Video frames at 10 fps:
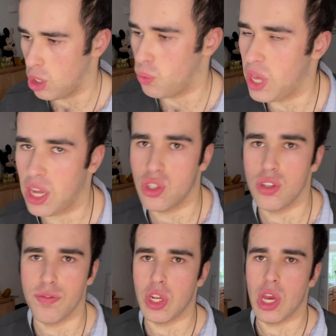Reacting
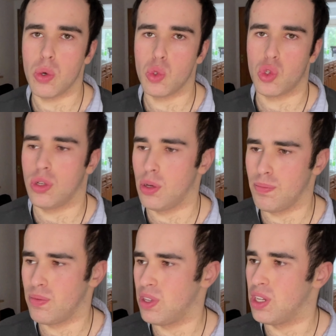to videos
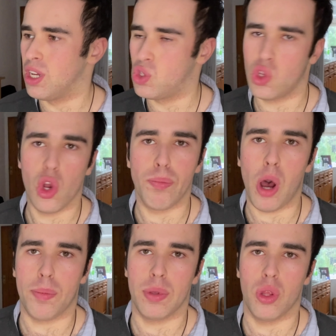um, is still
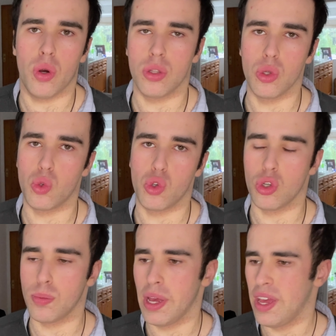popular on
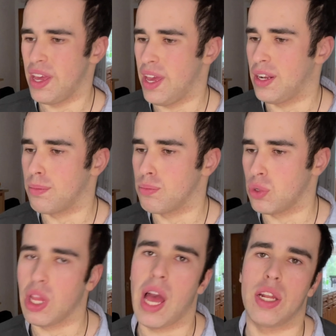YouTube, and I'm
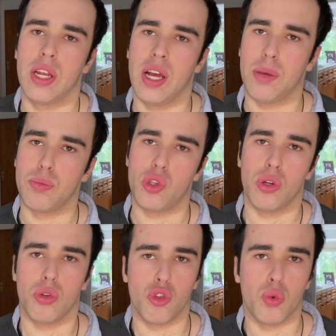glad I'm
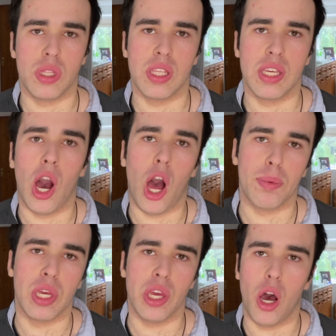still doing the
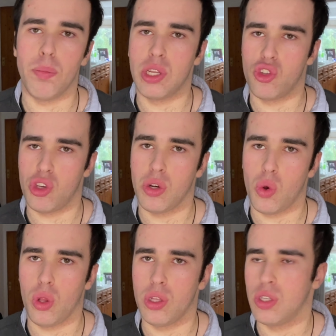hobby on my
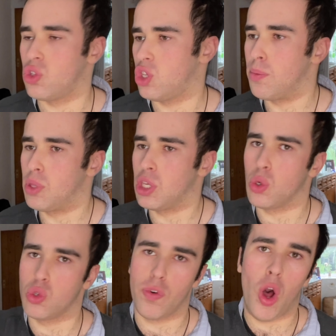channel, and same thing
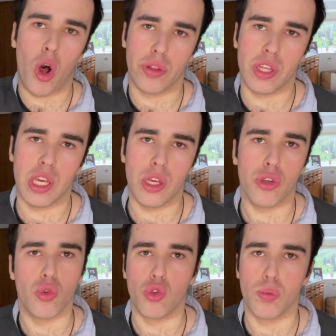goes for all the
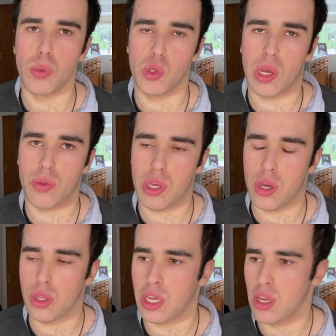YouTubers out
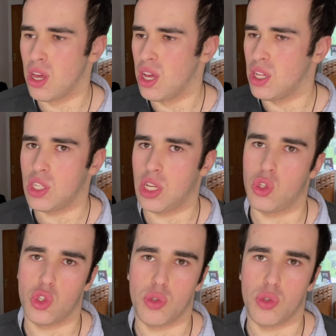there, like Tessa